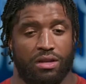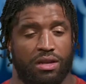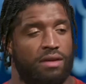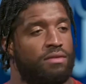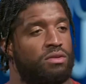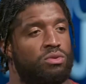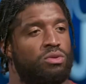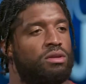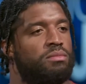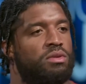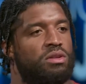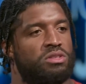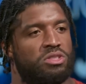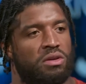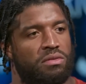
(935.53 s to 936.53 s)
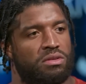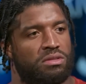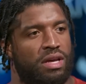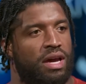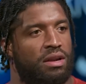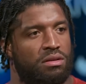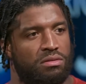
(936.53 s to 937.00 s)
never do community service
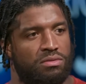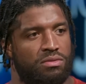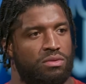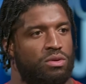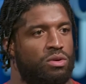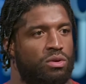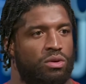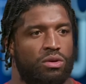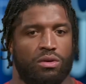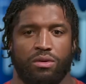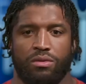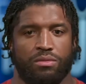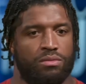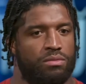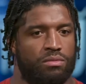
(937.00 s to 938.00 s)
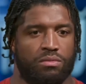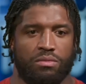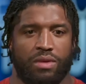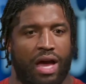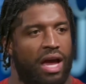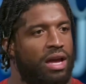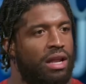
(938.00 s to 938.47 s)
out of
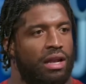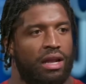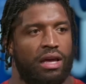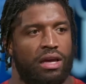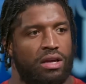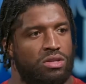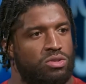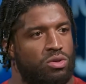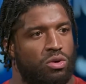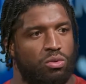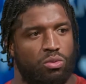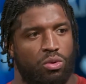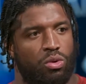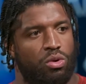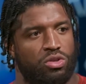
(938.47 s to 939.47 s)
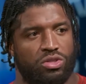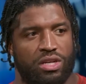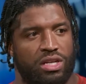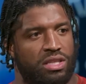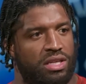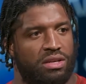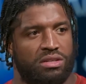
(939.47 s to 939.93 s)
accolades or awards or
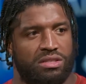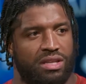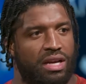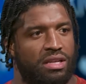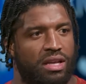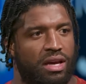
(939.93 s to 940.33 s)
anything else like